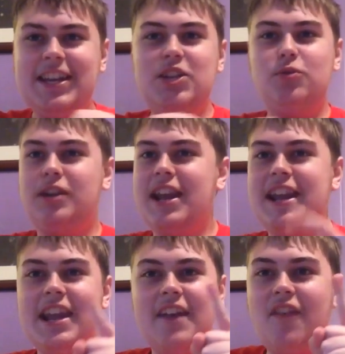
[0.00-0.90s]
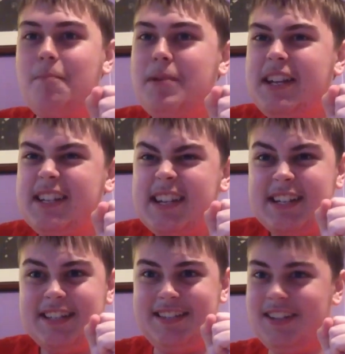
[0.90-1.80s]
You can never beat
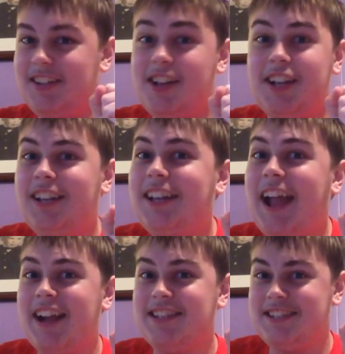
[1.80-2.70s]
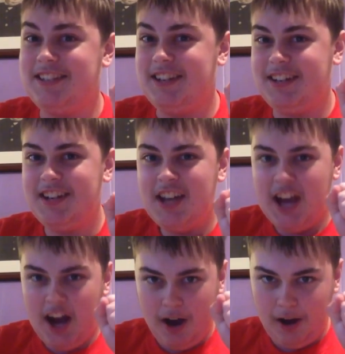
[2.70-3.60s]
the classic
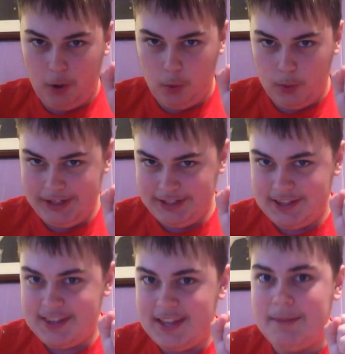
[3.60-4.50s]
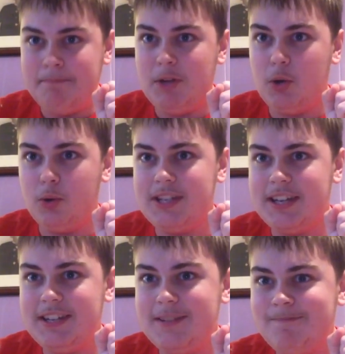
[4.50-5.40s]
Halloween theme
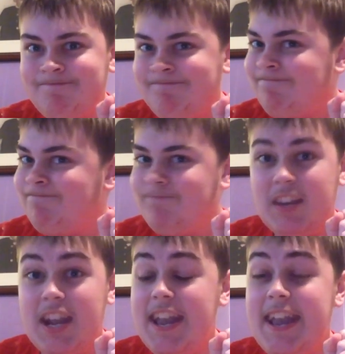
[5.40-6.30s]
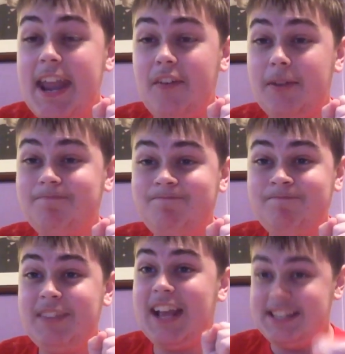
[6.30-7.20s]
music. Never.
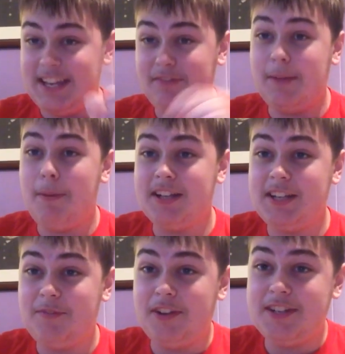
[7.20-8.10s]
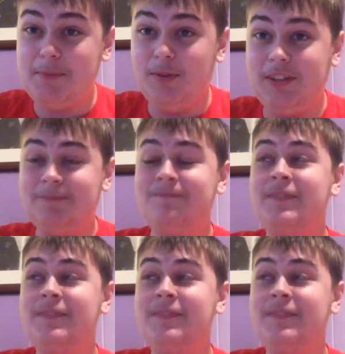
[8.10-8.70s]
That's definitely a positive for this movie.